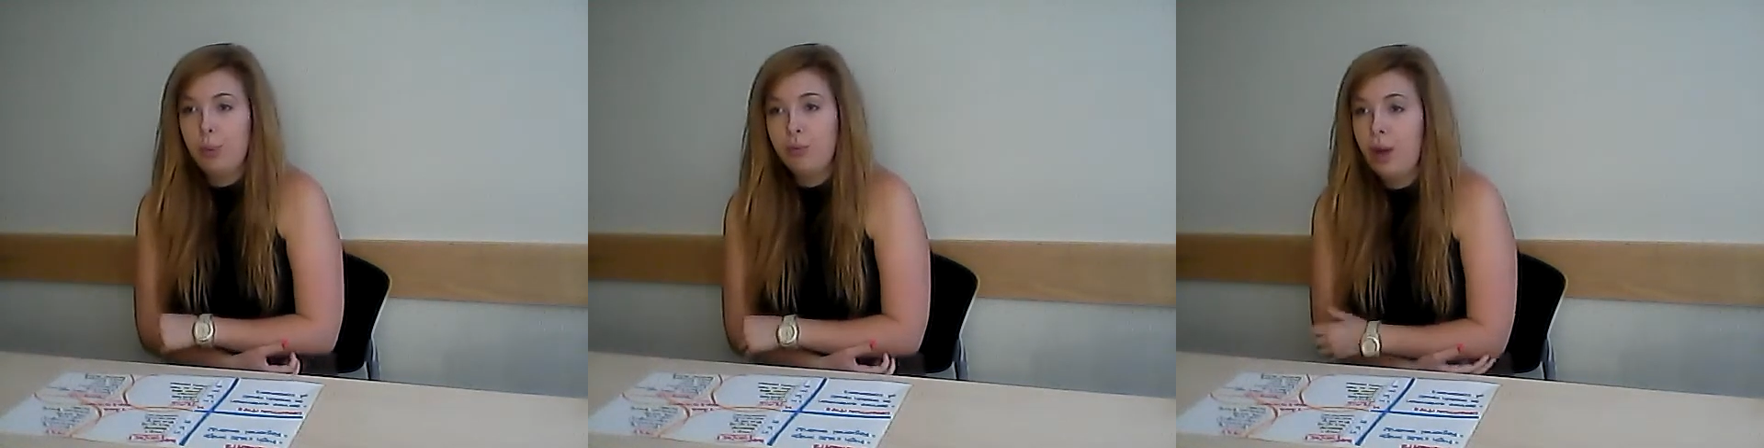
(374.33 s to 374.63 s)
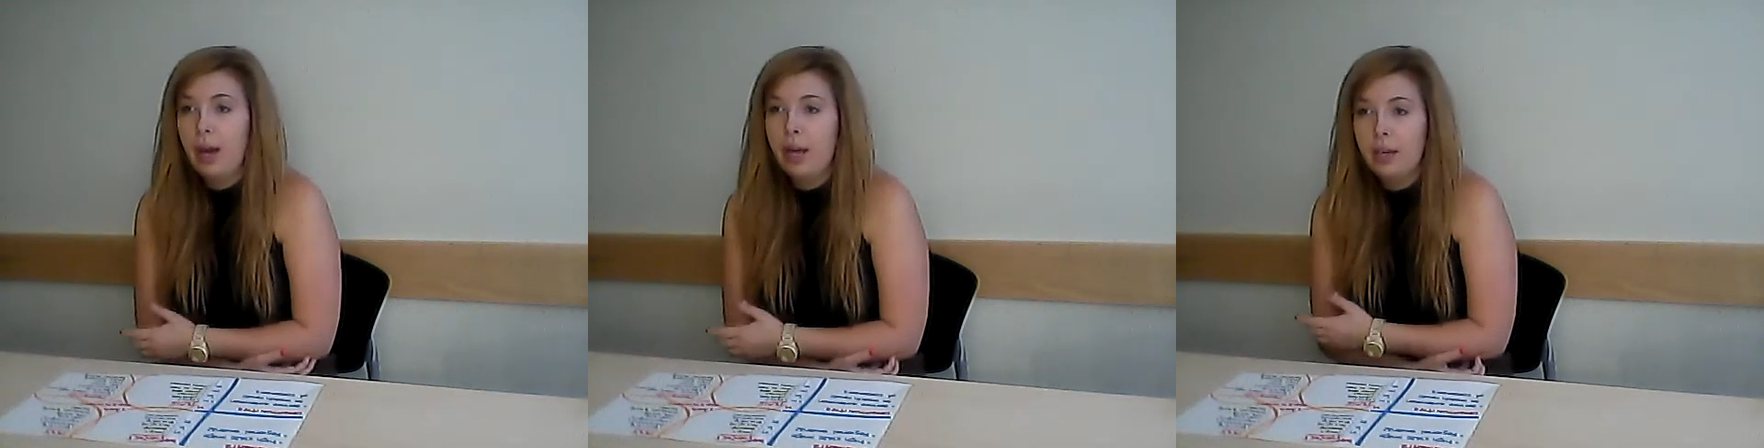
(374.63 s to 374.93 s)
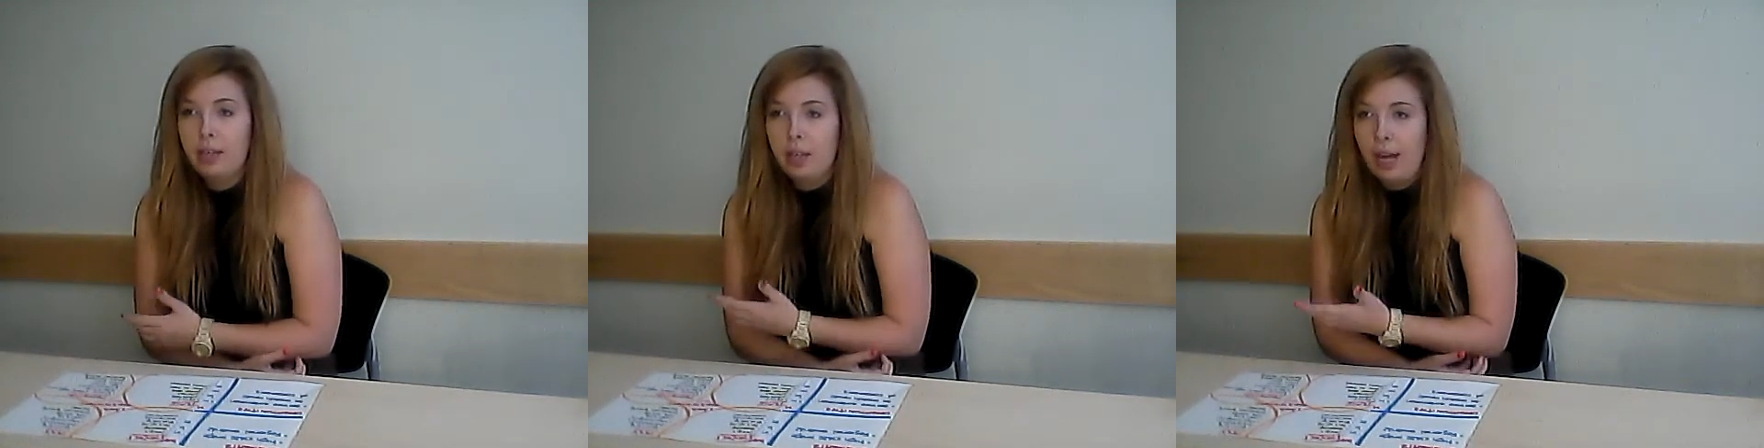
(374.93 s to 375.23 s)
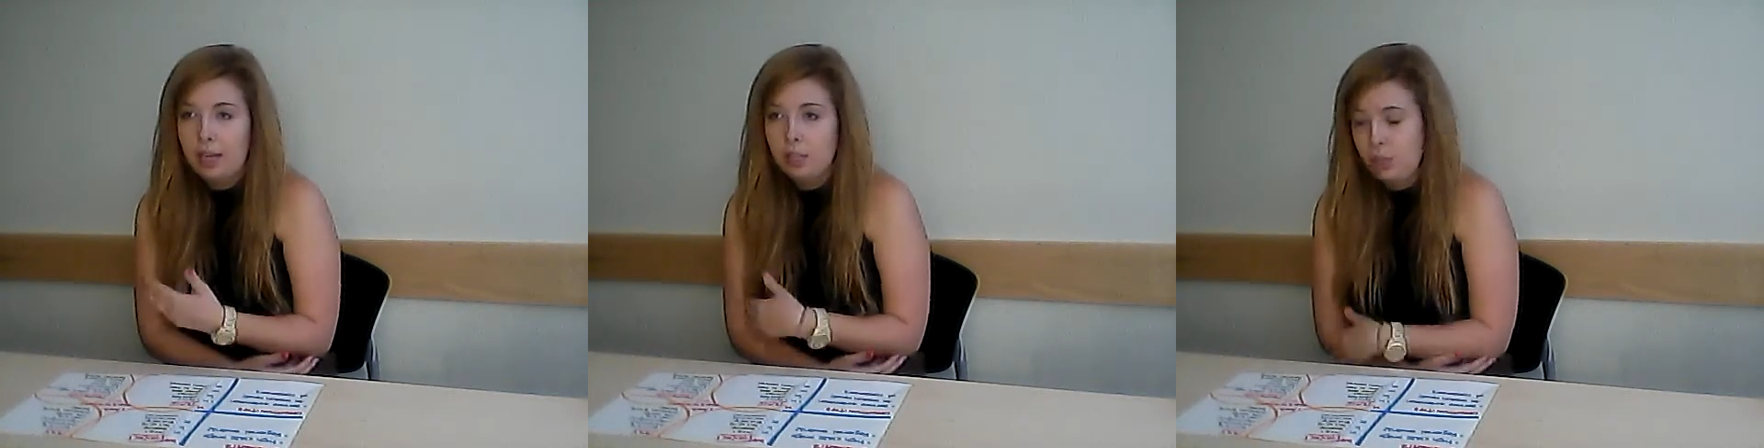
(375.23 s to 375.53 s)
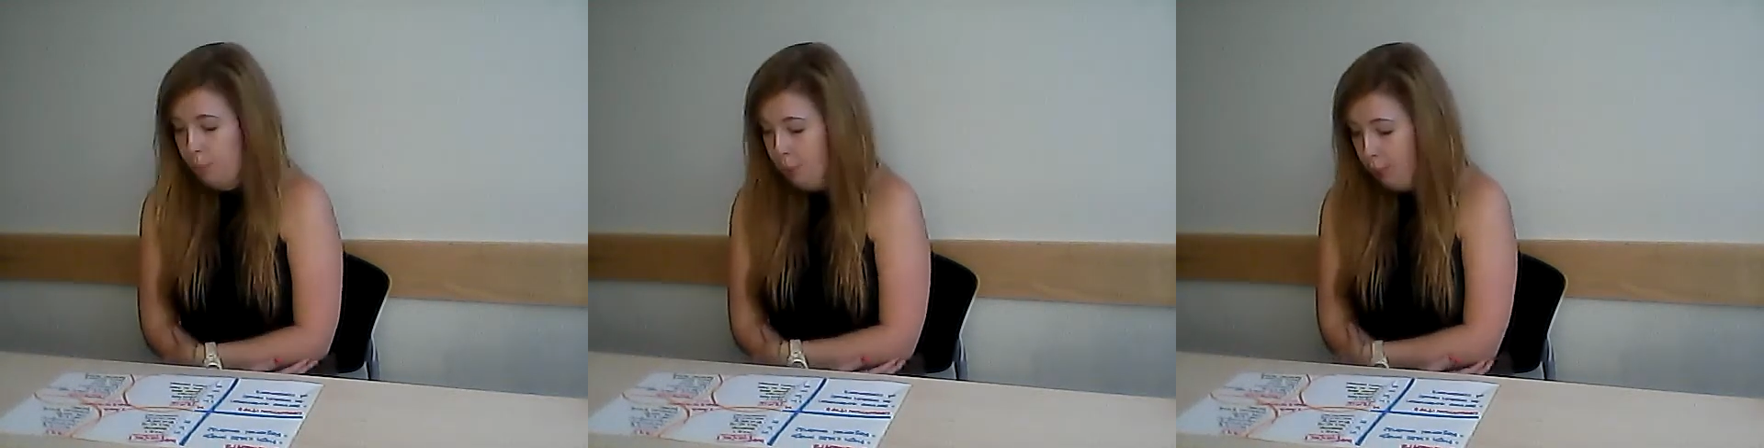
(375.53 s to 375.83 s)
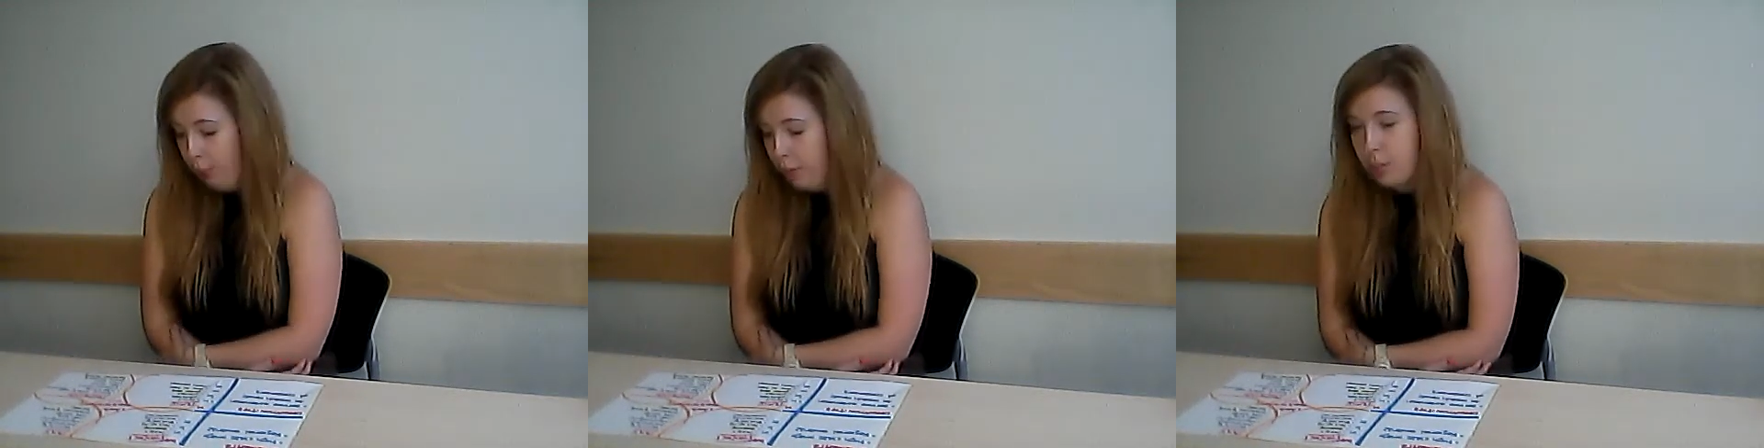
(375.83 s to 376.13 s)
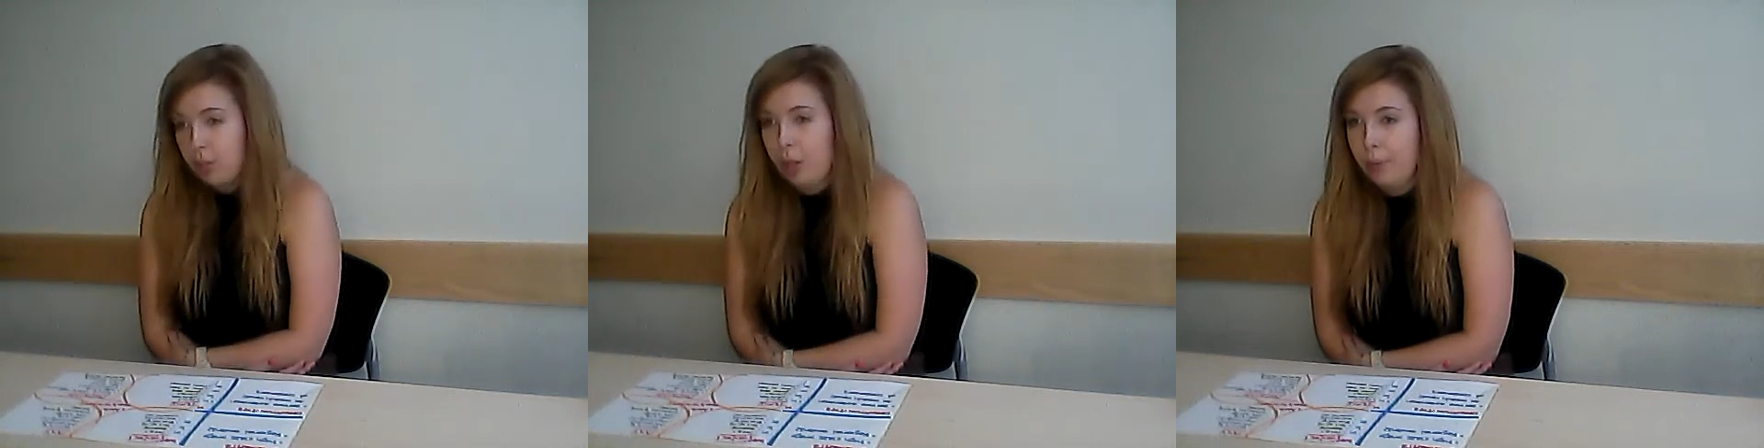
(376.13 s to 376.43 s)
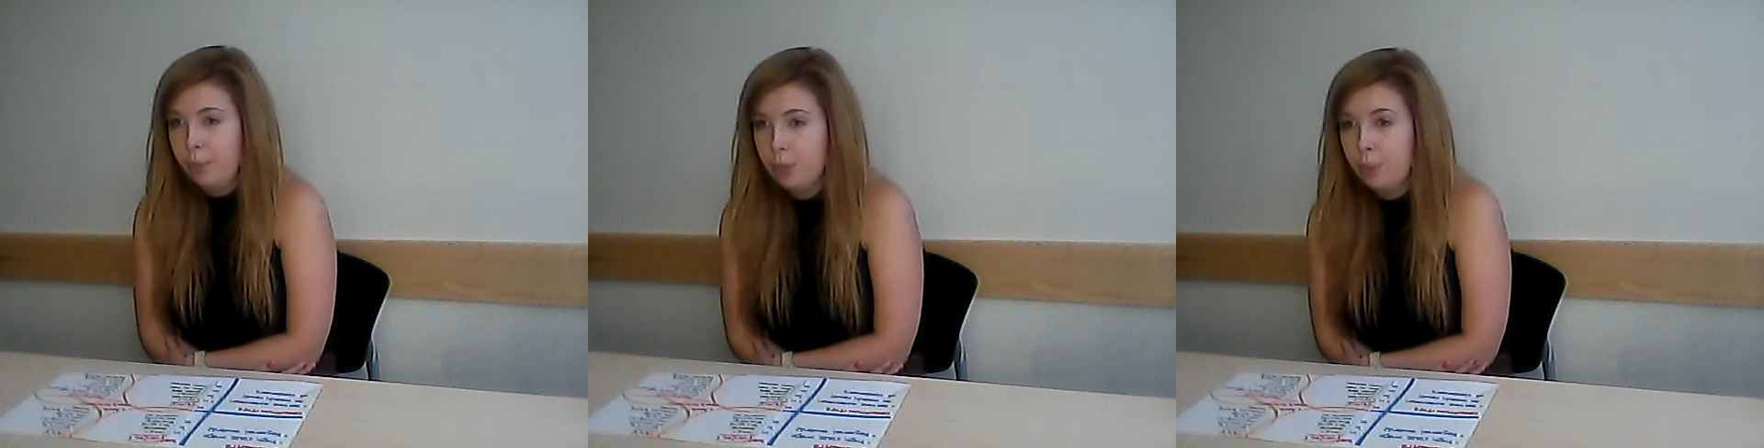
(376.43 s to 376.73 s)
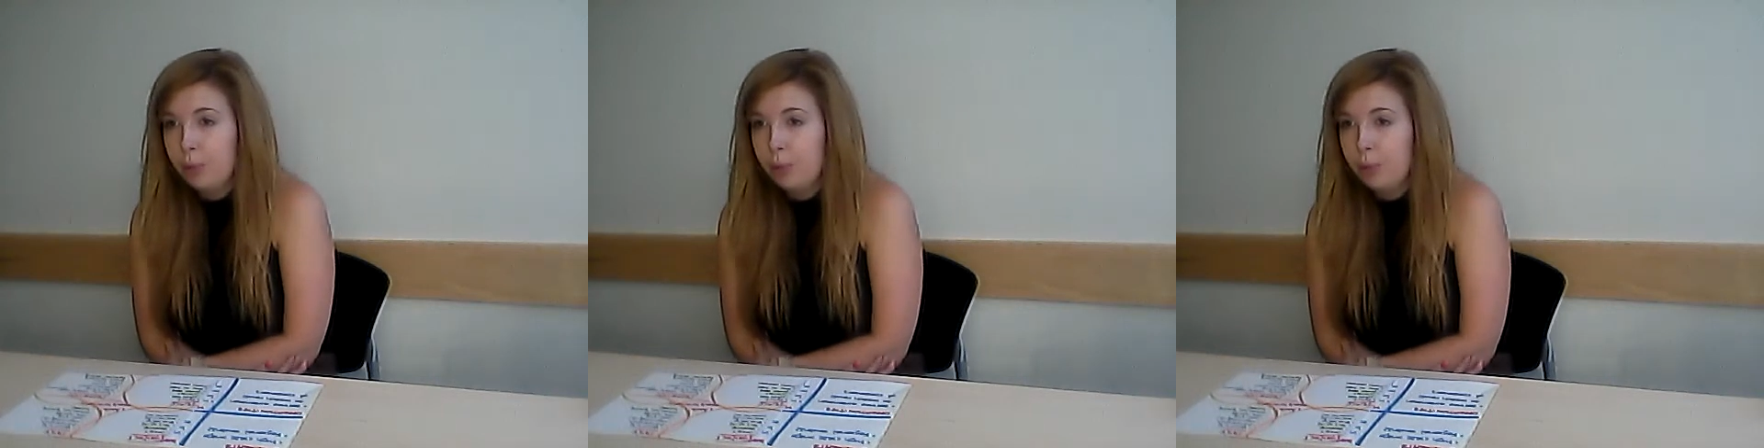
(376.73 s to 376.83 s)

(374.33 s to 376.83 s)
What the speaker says: provide and ask to be booked to